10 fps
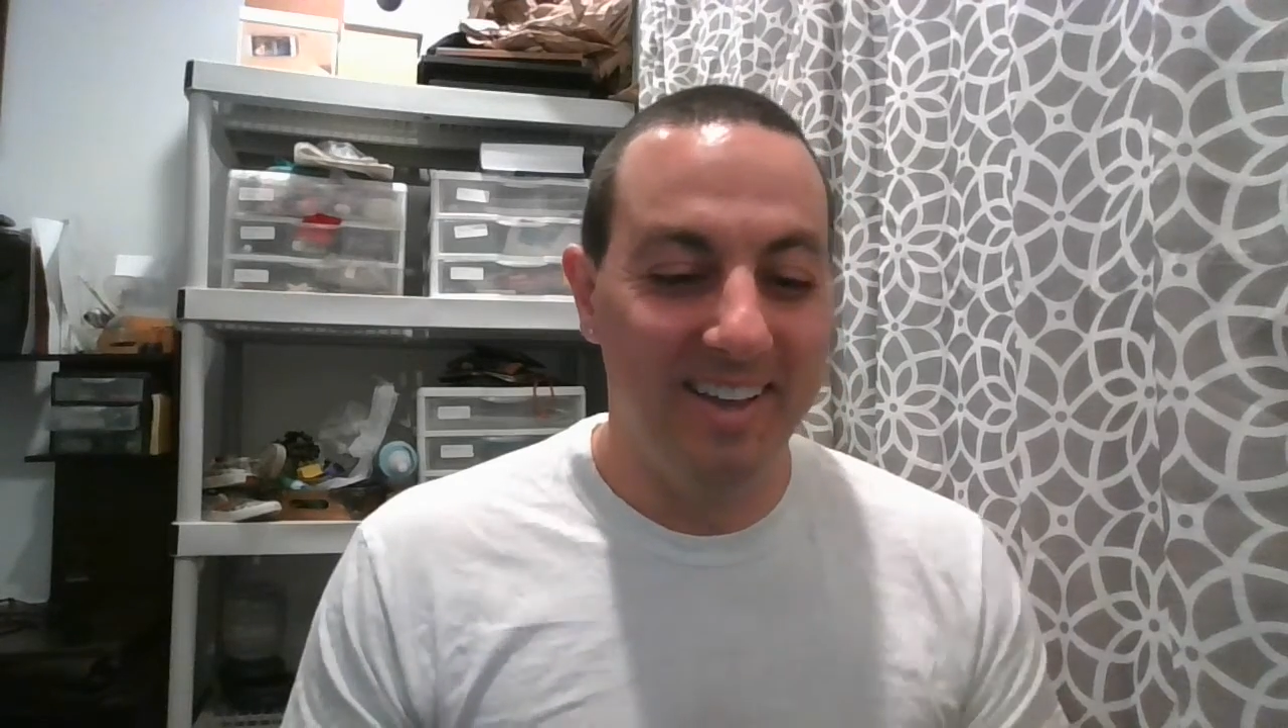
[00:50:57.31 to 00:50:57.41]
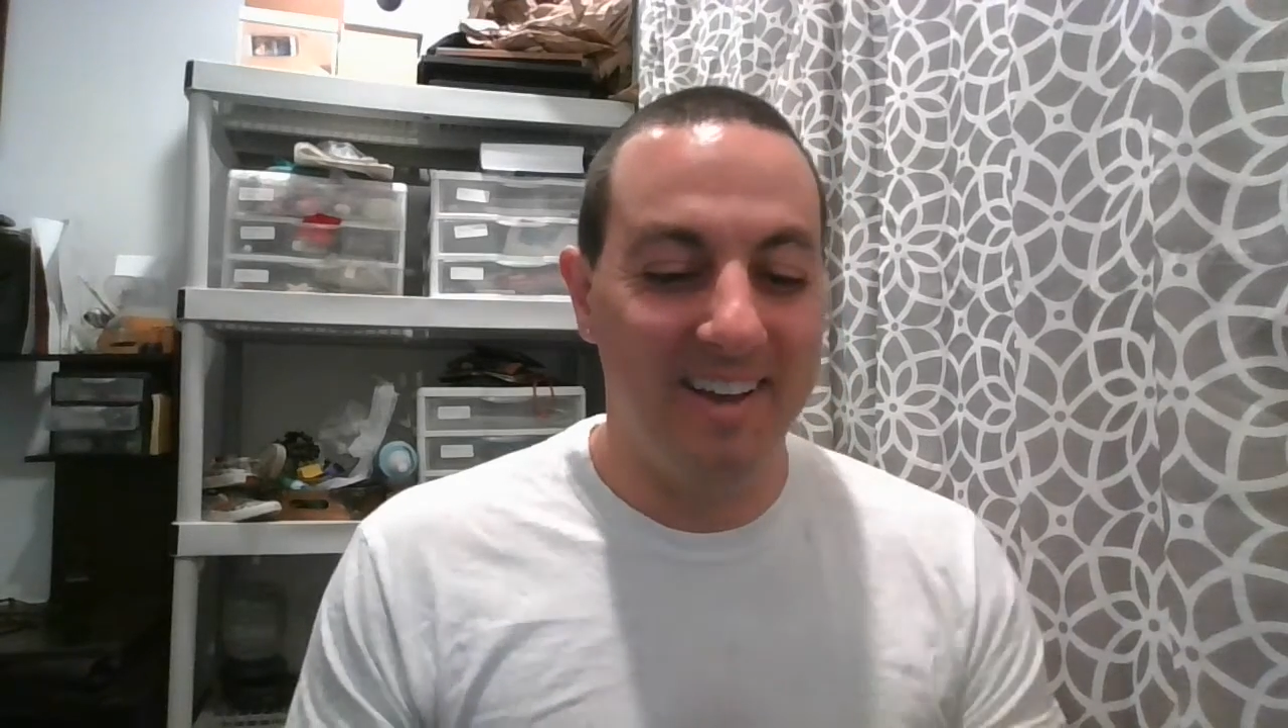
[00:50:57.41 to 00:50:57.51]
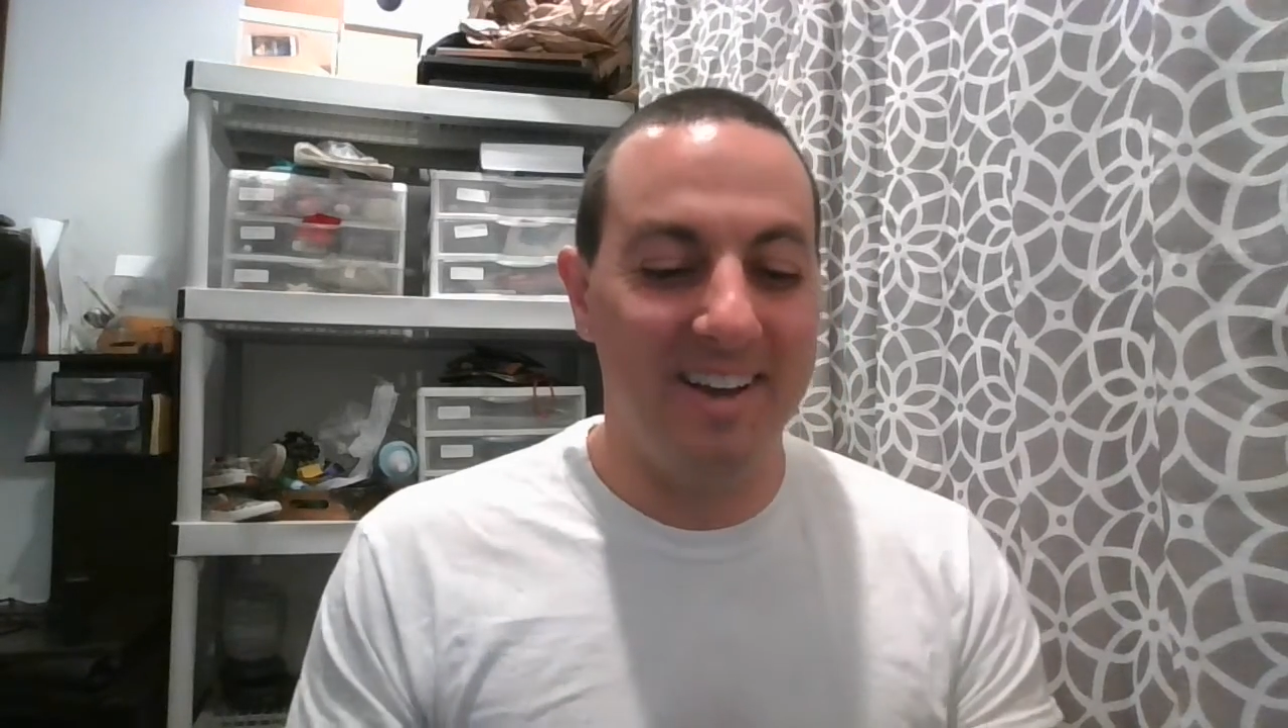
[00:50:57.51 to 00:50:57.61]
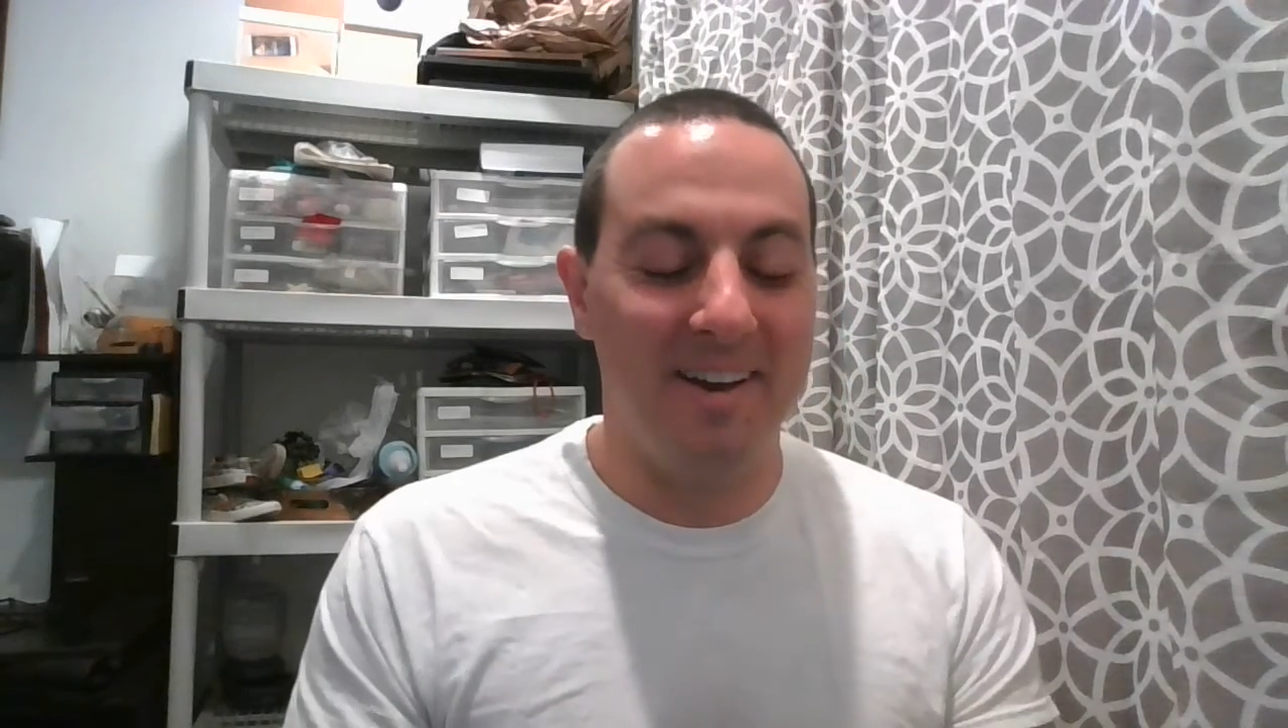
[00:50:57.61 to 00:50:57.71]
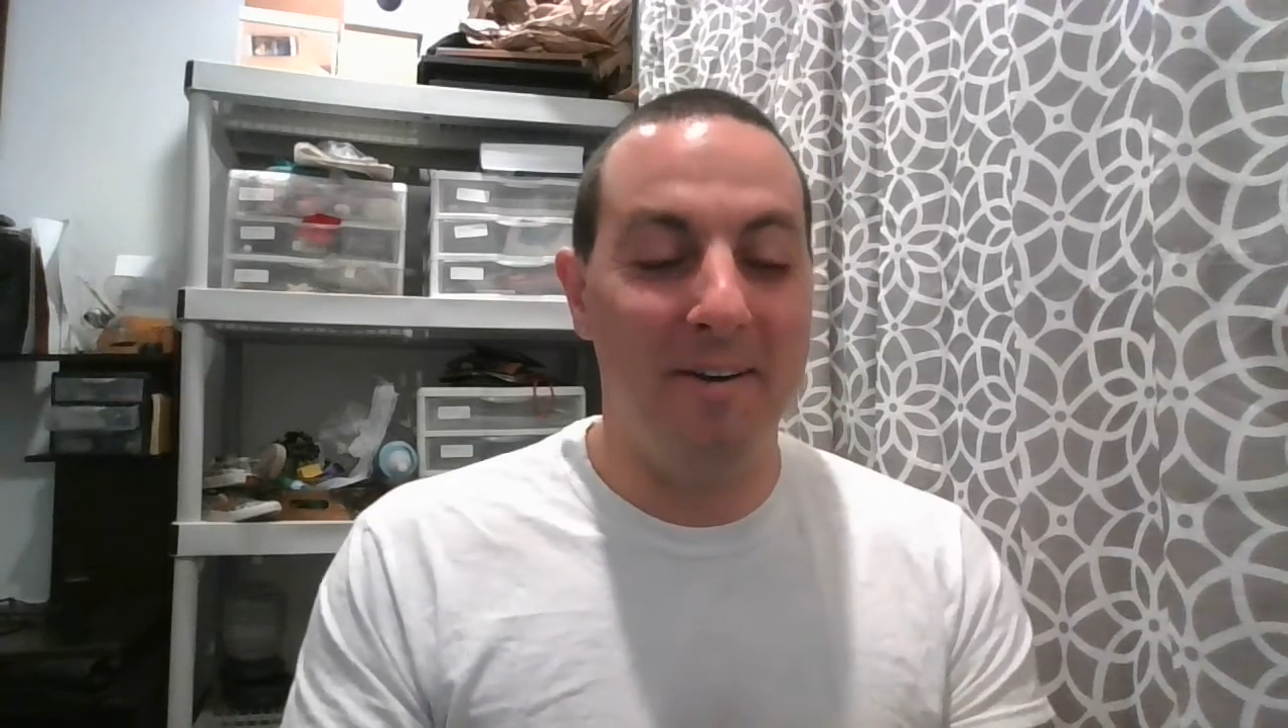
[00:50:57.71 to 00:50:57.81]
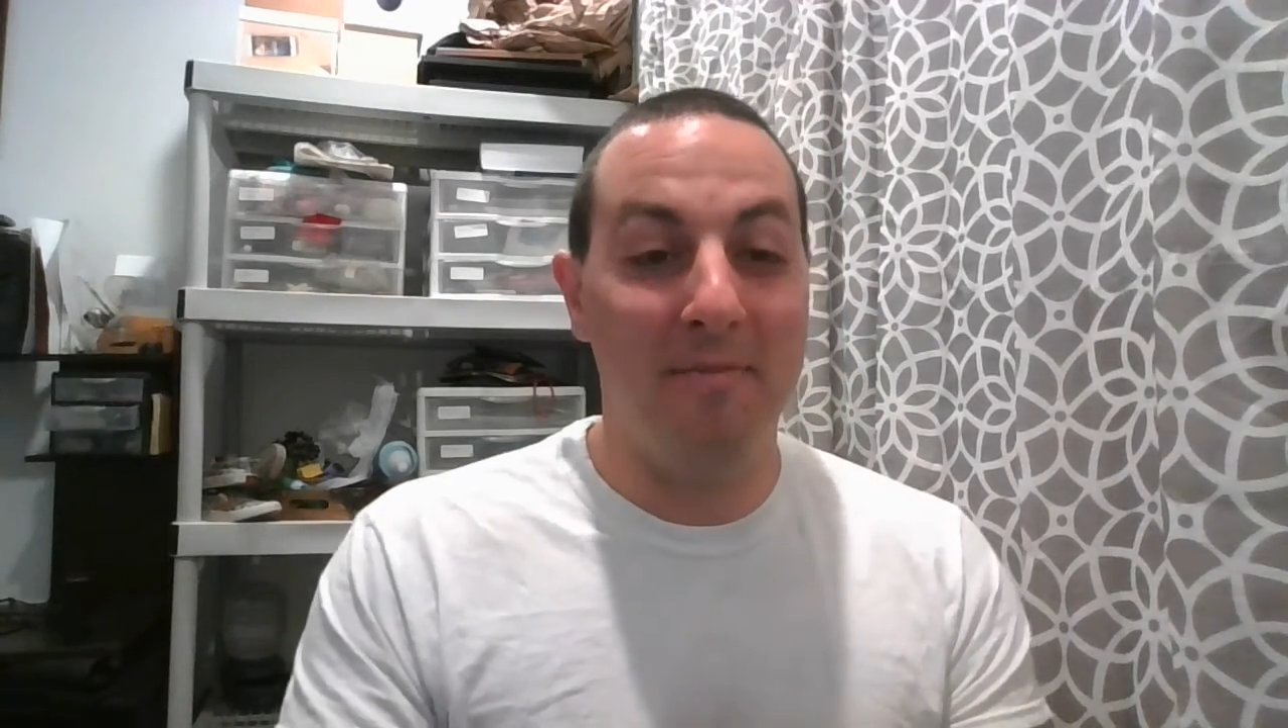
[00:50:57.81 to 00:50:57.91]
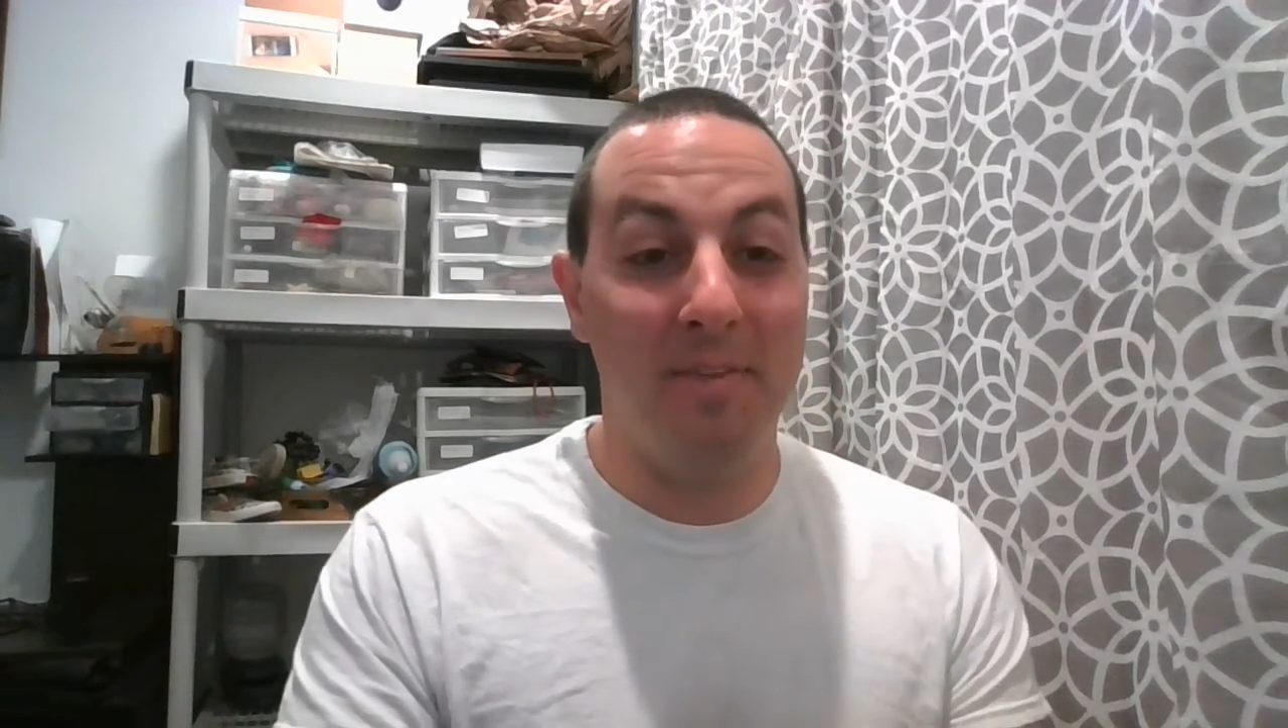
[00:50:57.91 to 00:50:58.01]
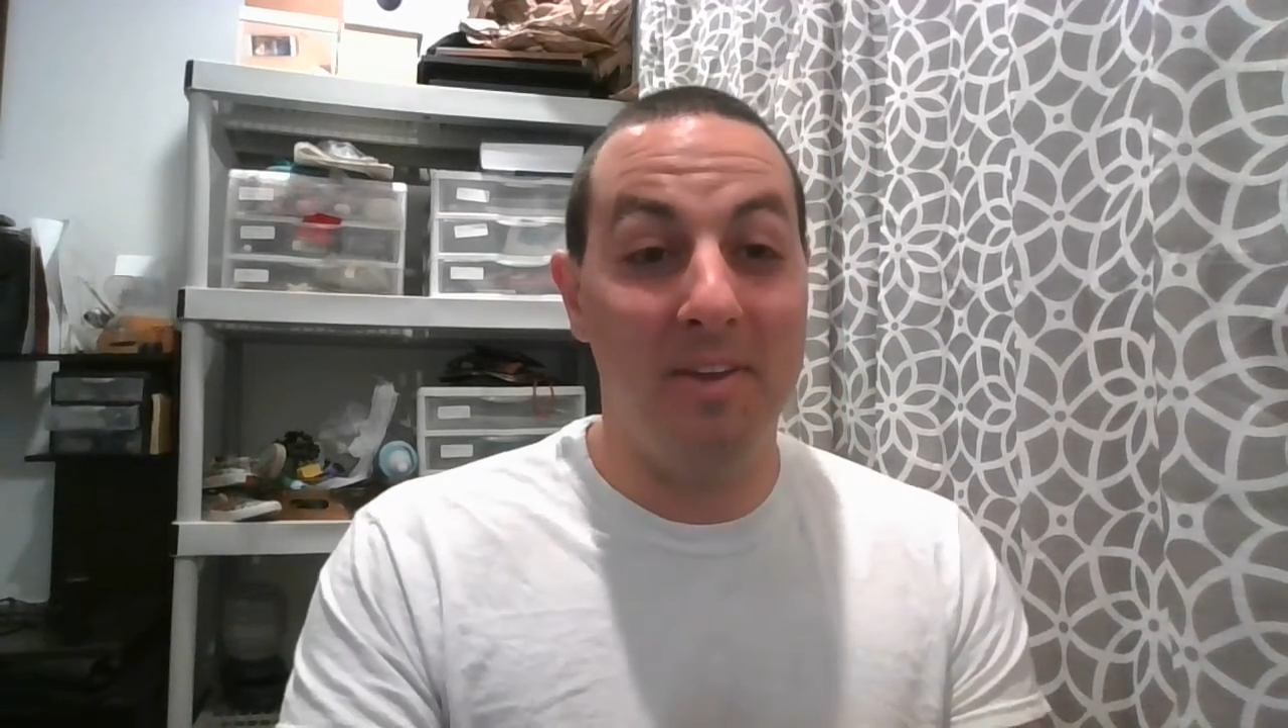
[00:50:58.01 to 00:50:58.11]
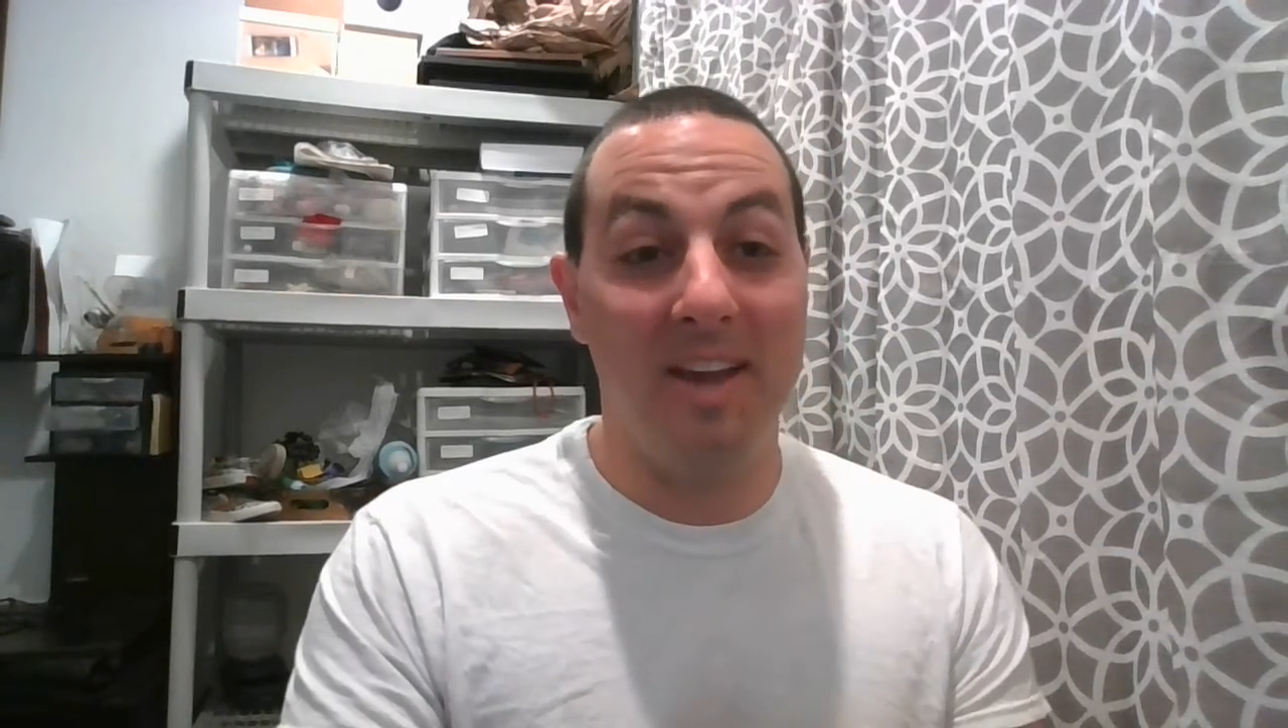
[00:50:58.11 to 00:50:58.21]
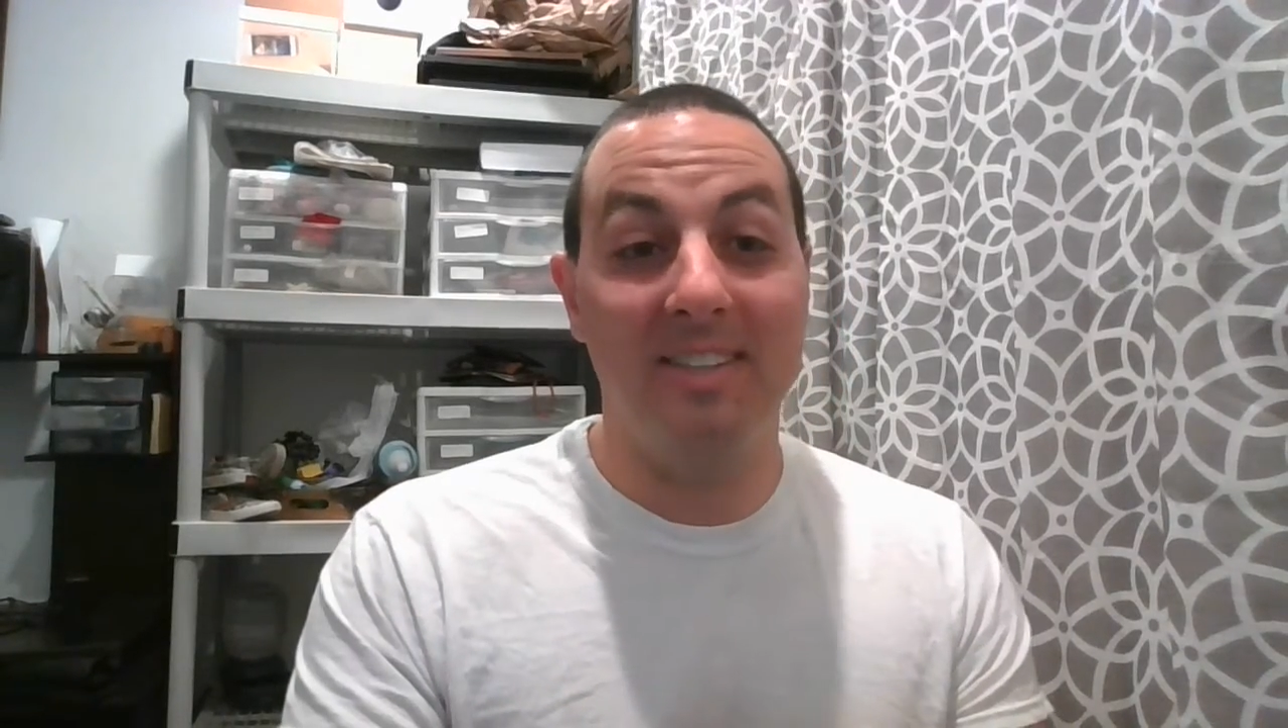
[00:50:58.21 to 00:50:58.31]

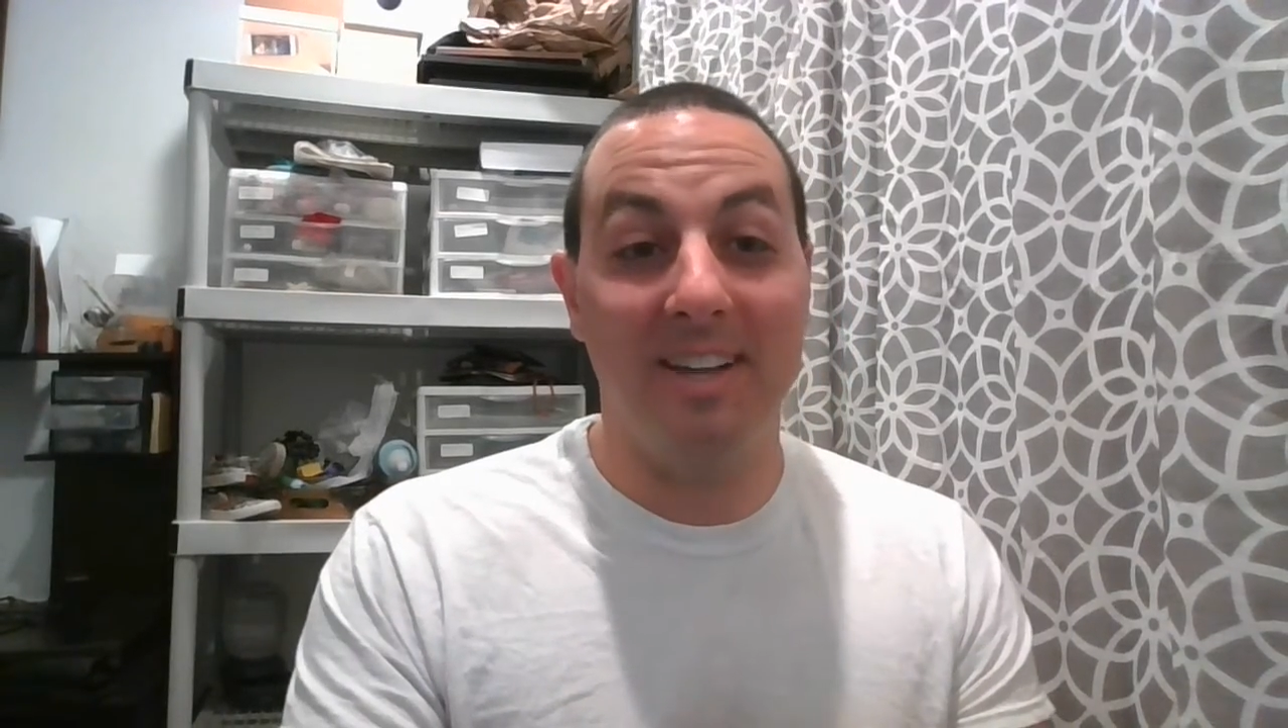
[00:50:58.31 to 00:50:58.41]
hopefully you guys